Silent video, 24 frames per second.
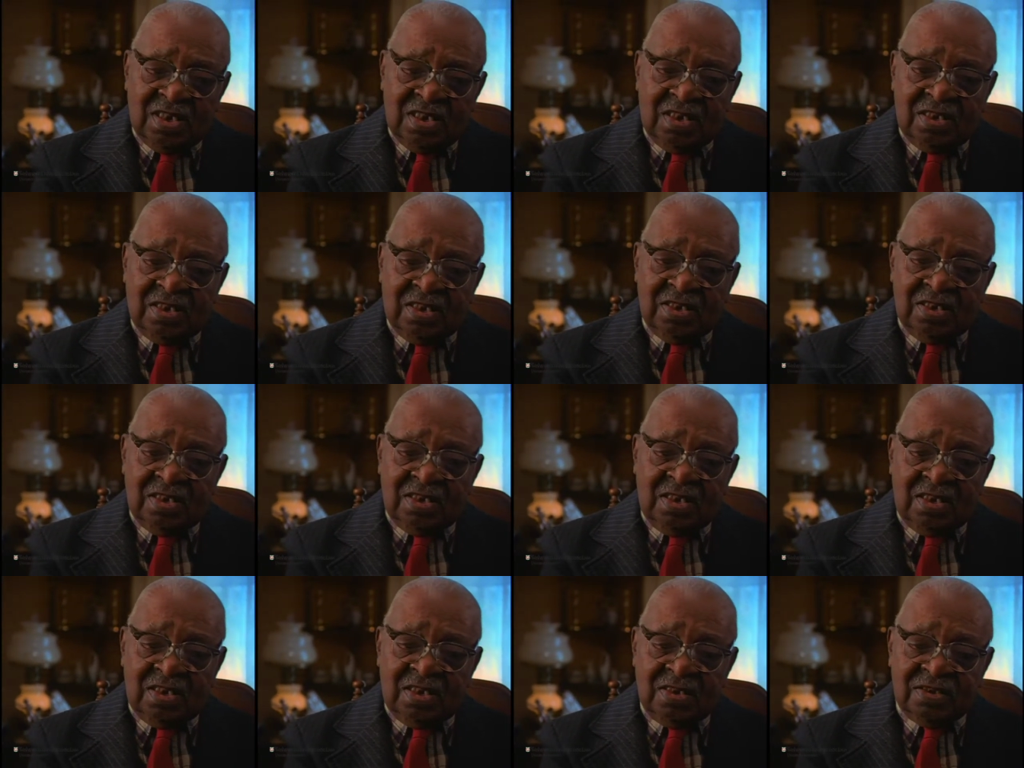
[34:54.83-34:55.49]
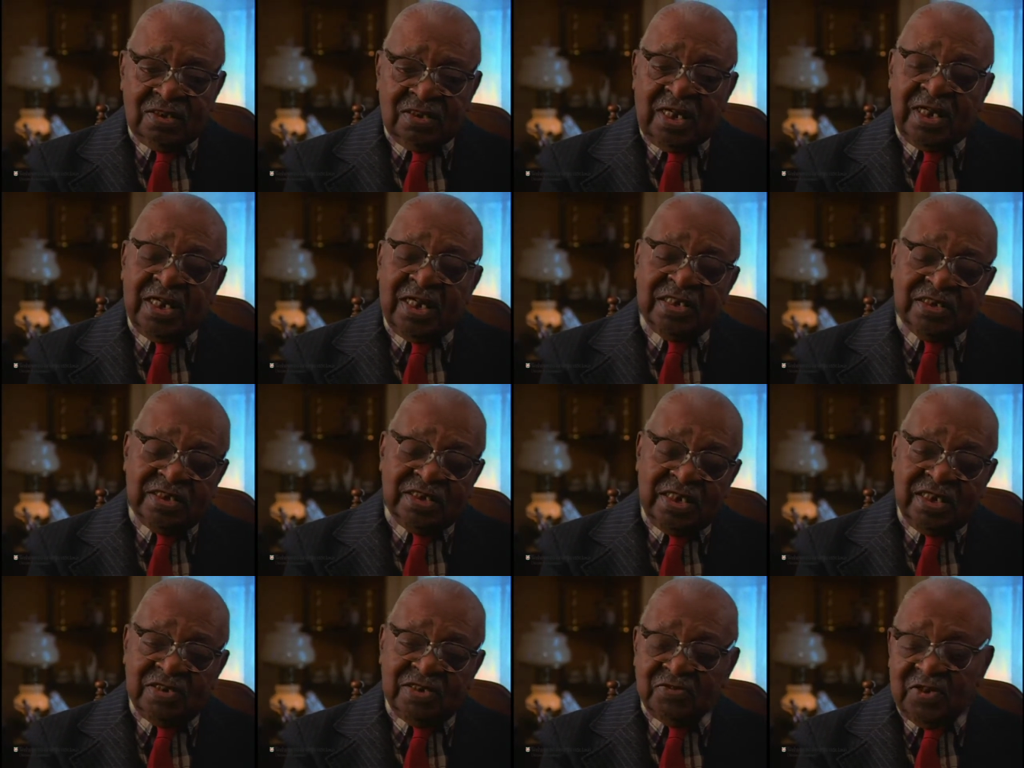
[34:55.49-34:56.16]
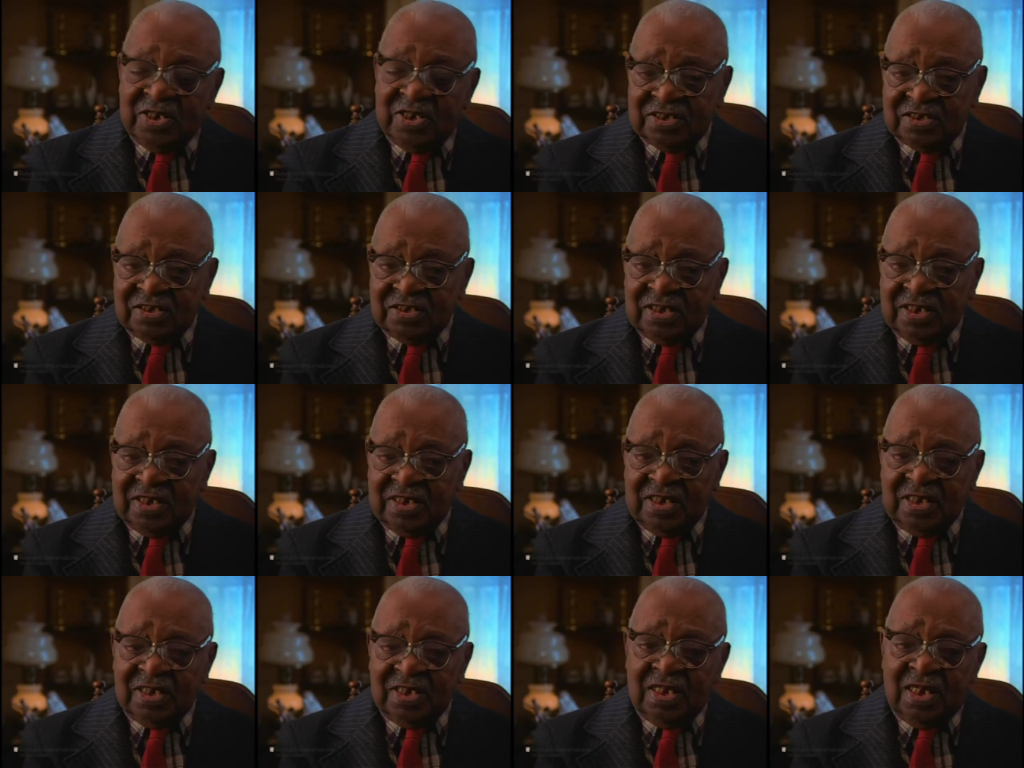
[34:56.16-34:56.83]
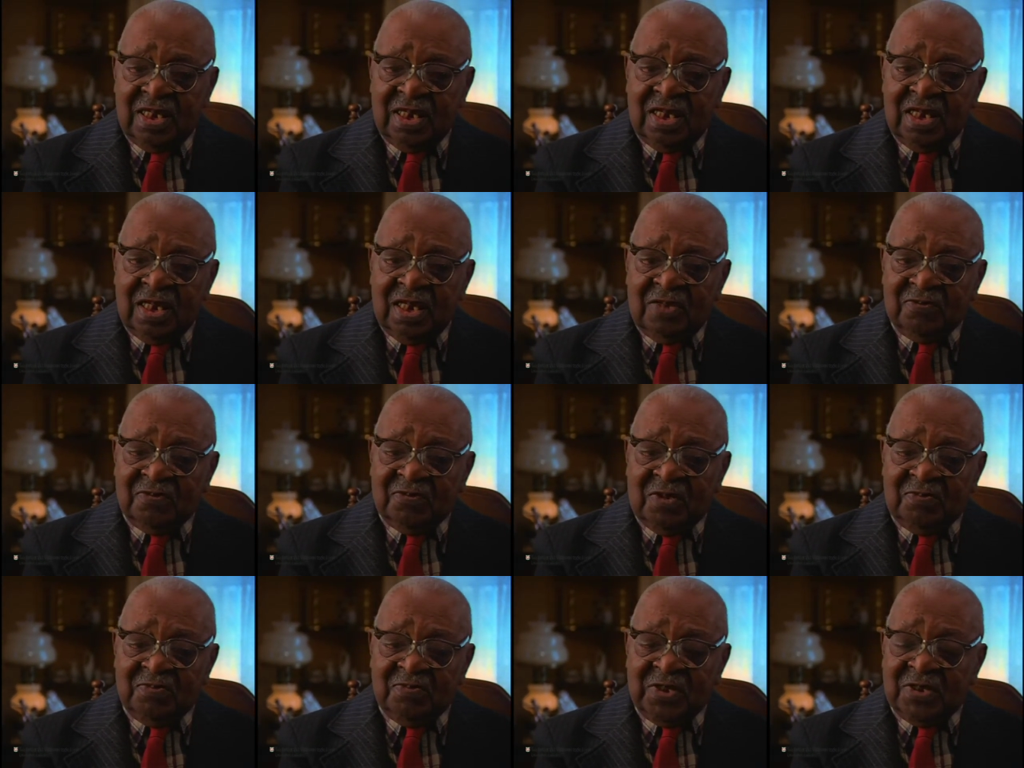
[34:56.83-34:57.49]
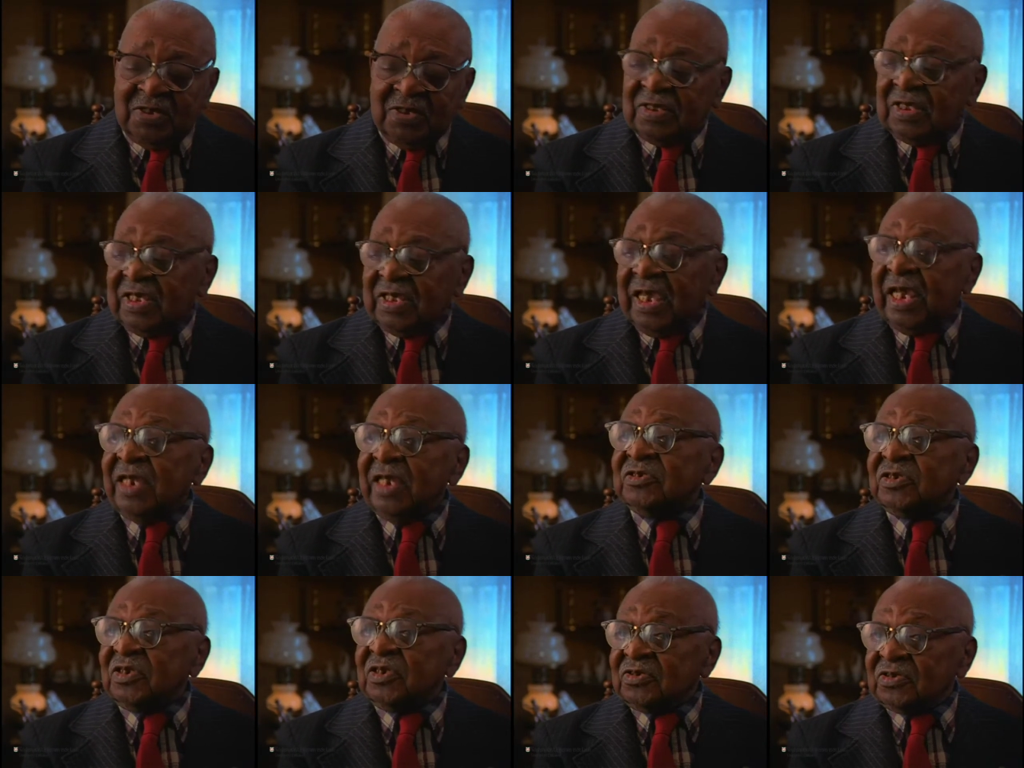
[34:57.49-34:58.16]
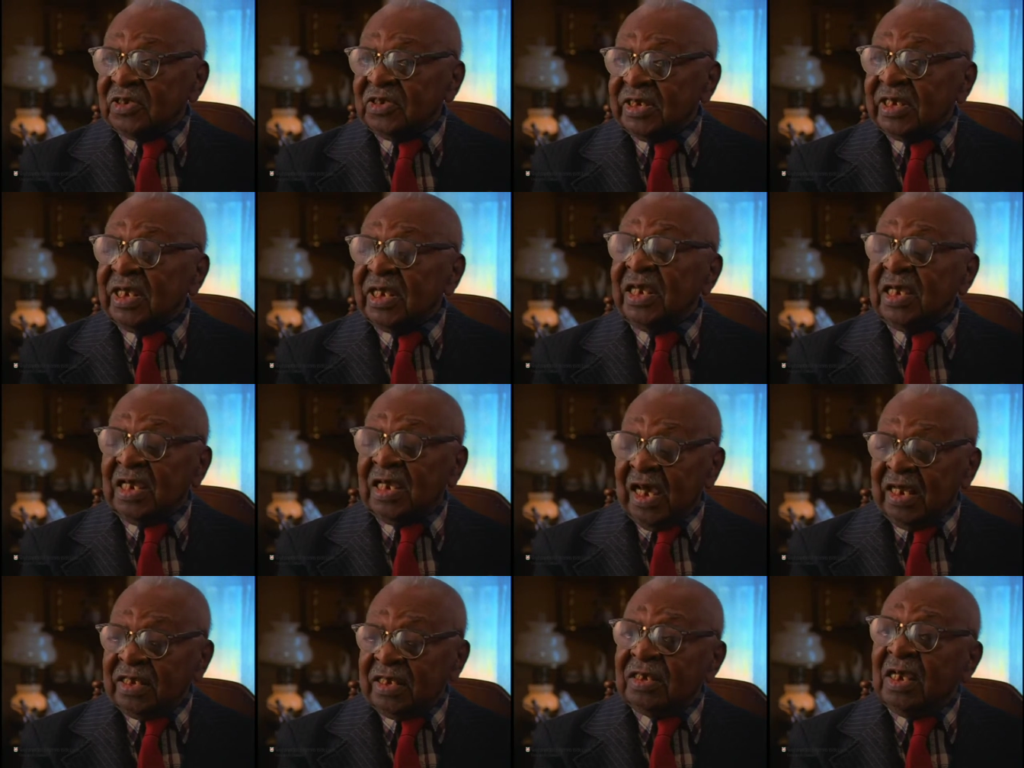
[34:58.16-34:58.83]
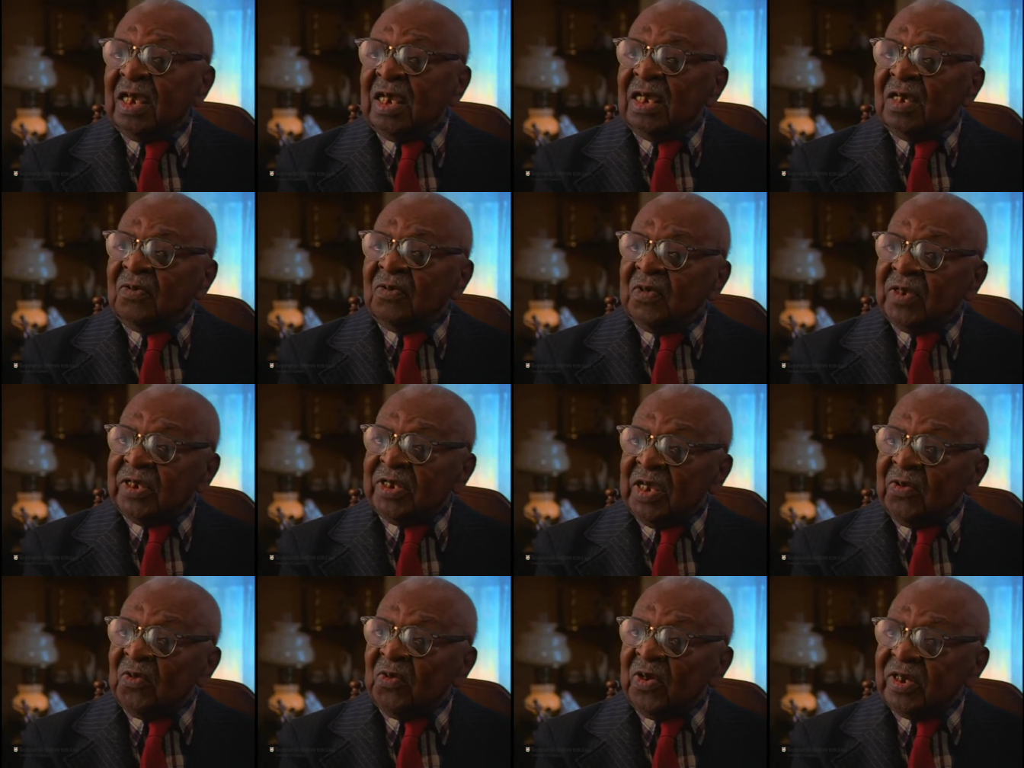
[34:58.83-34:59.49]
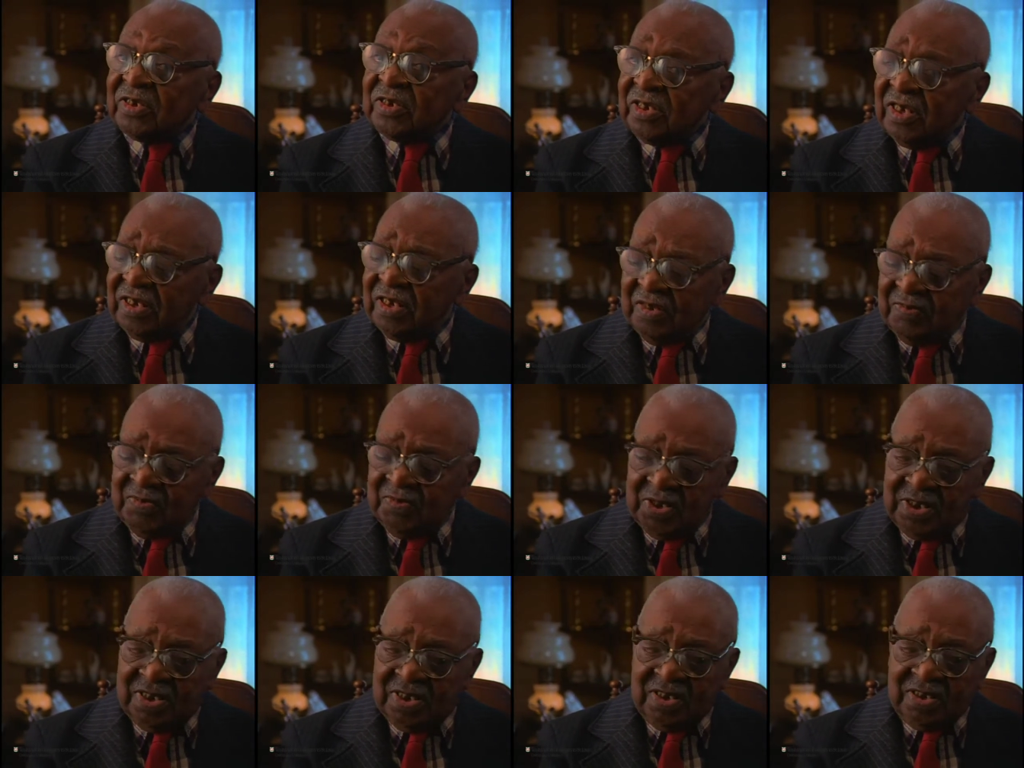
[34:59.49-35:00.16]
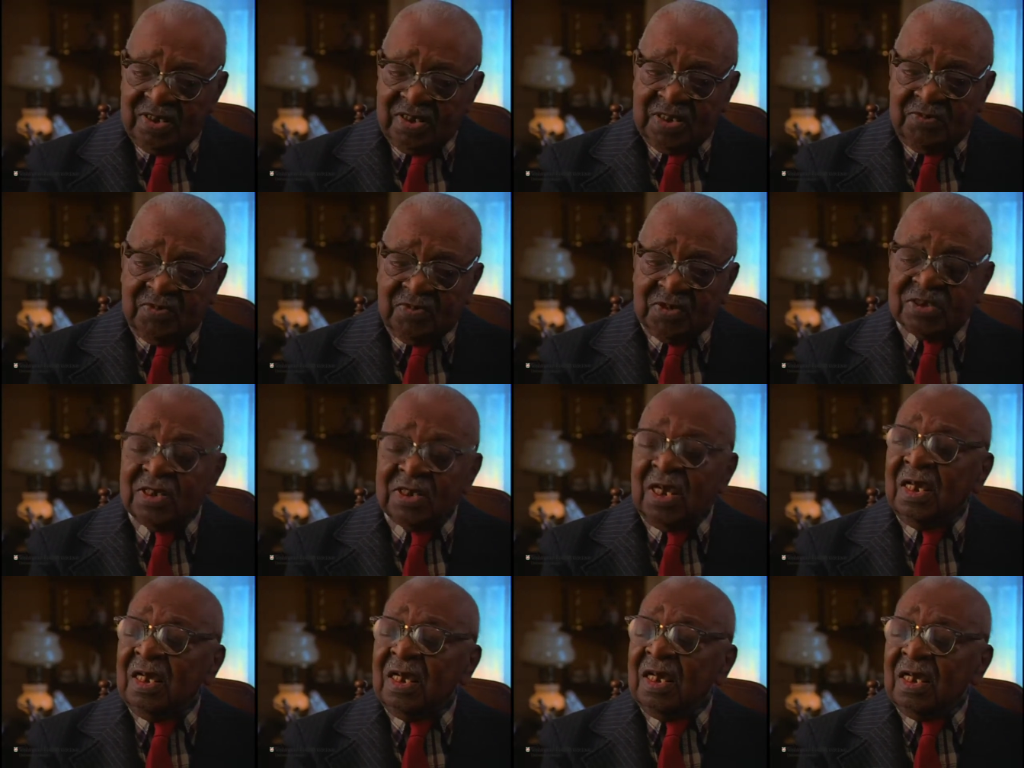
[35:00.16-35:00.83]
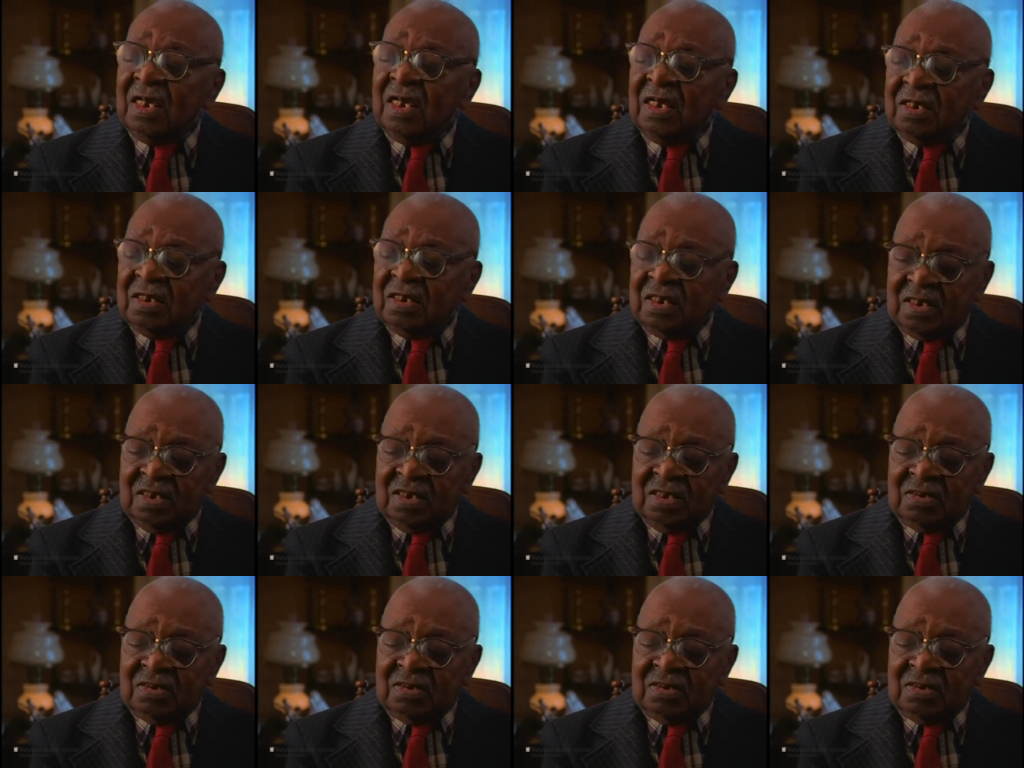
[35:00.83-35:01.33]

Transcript: uh, died here recently from the injuries that he got when he worked in the mill. He was uh,